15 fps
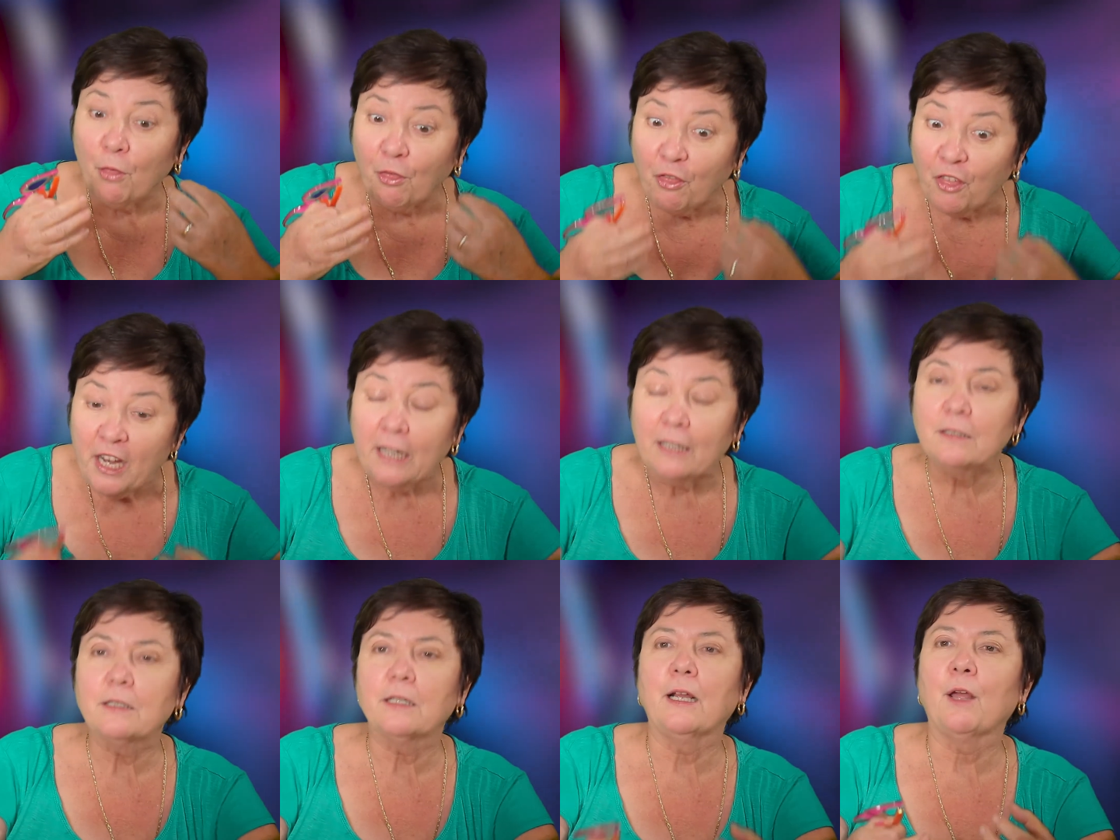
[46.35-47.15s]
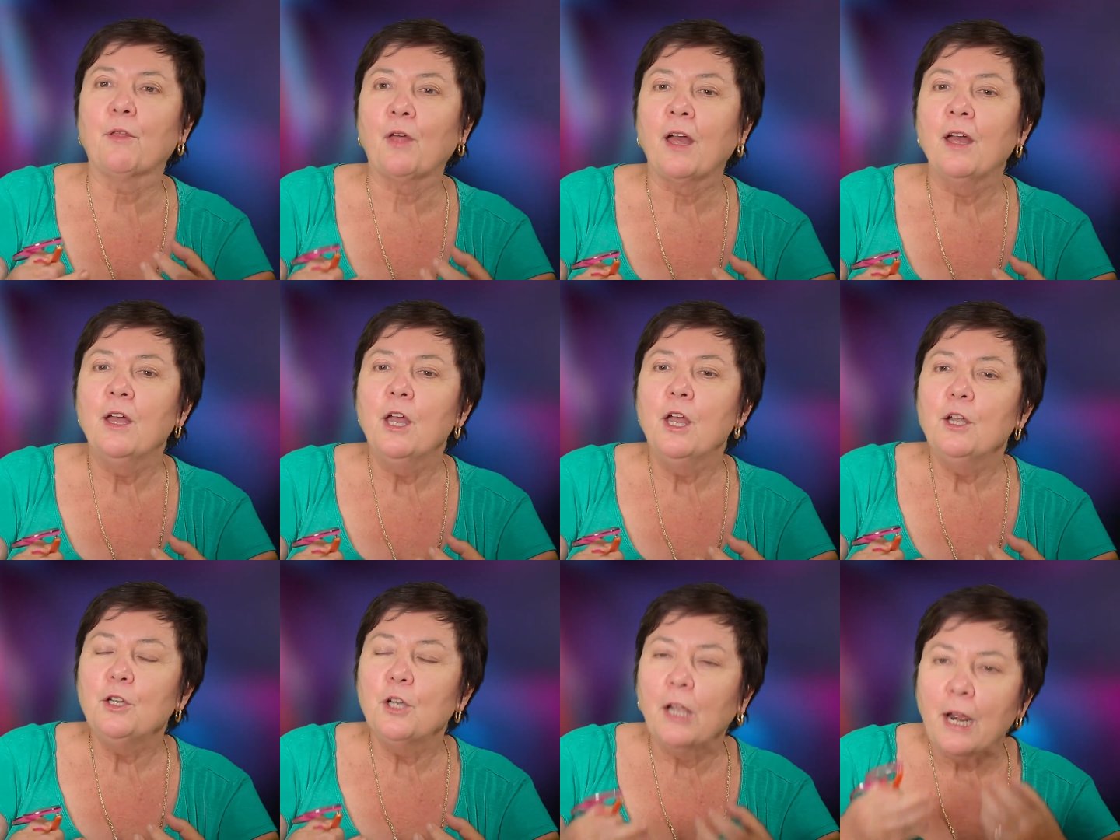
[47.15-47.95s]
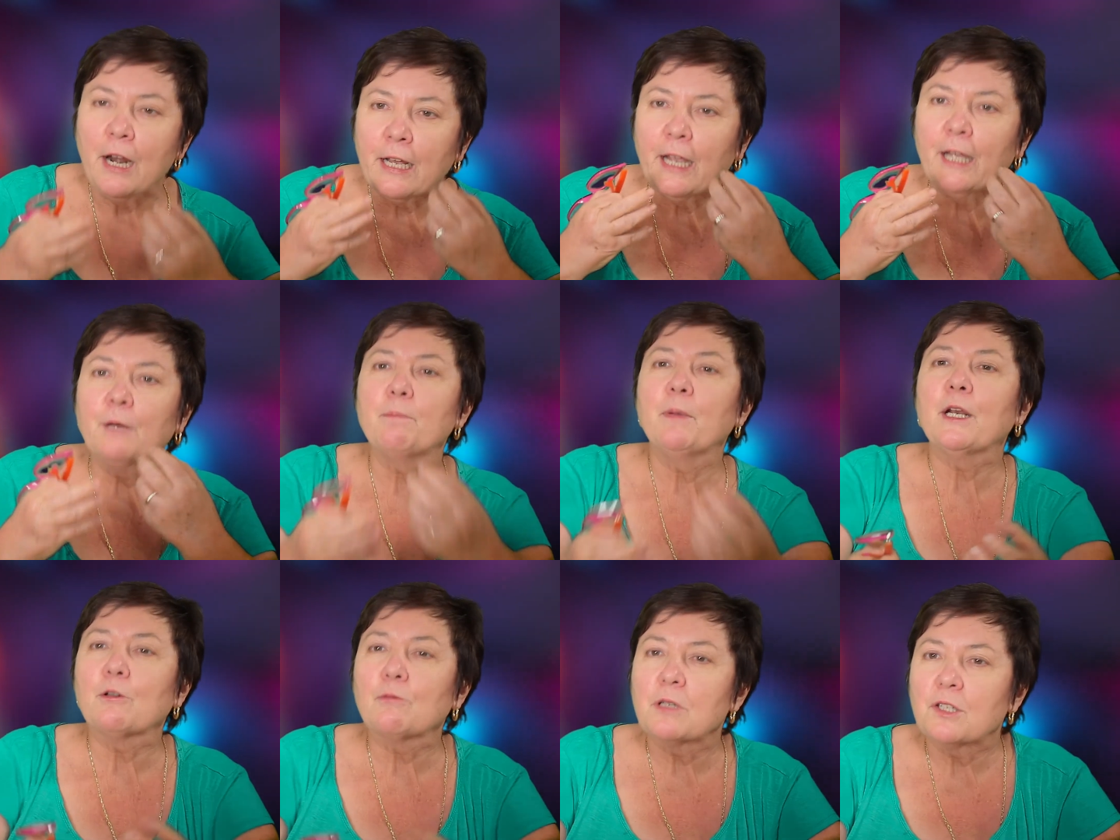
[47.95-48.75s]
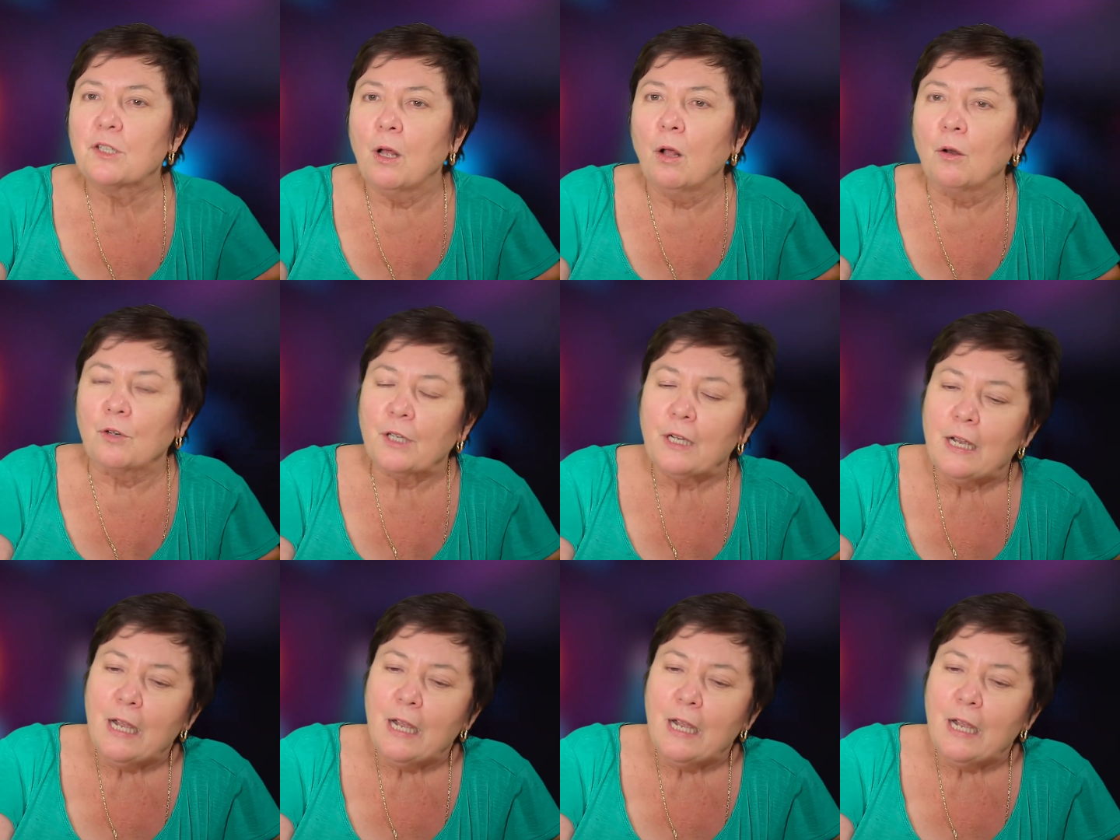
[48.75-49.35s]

think together, you're going to get a better result.